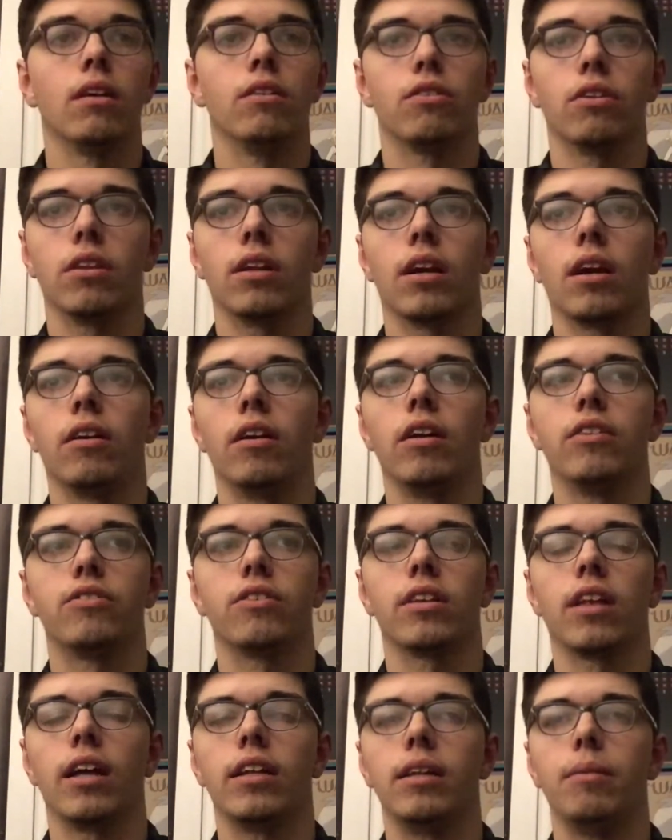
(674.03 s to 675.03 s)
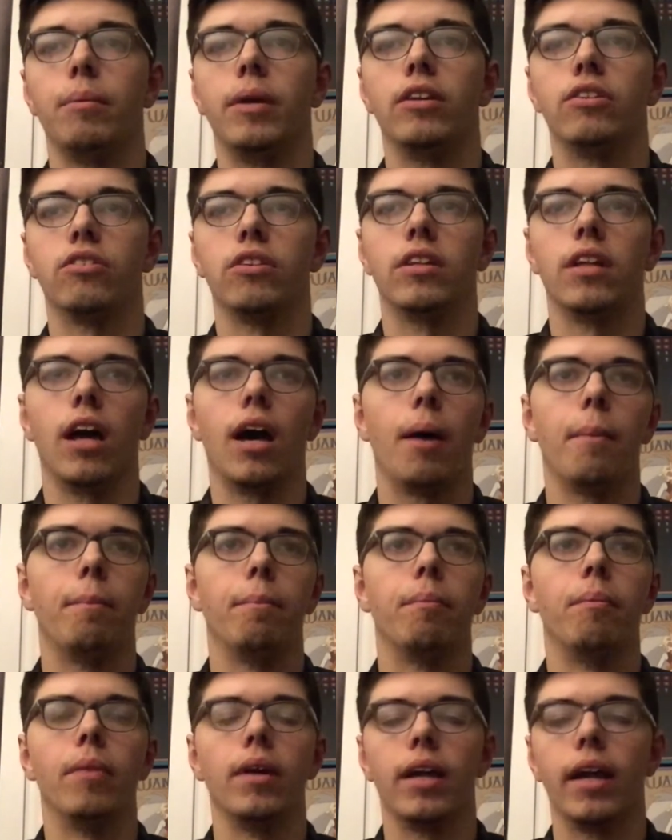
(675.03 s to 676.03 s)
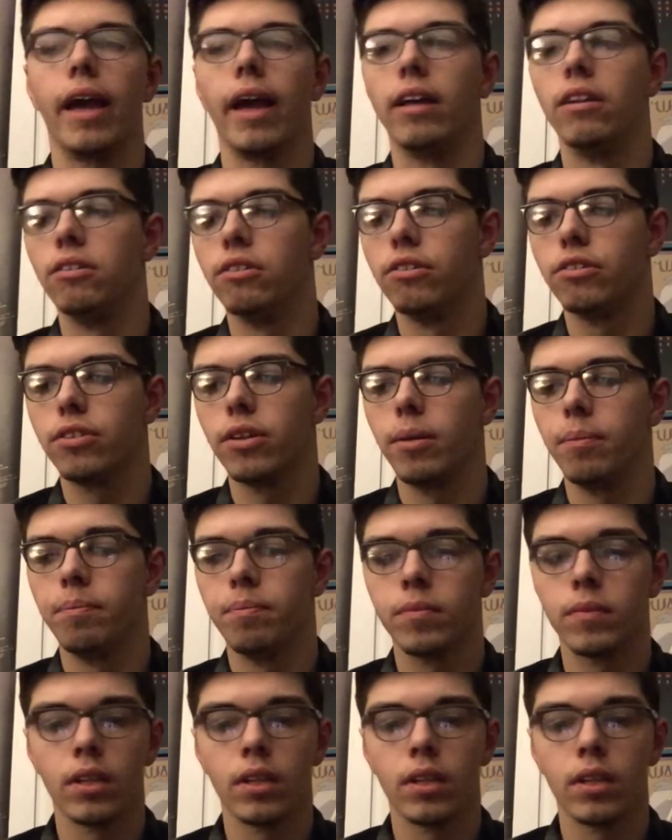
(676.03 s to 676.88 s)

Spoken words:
Something I didn't mention. There's one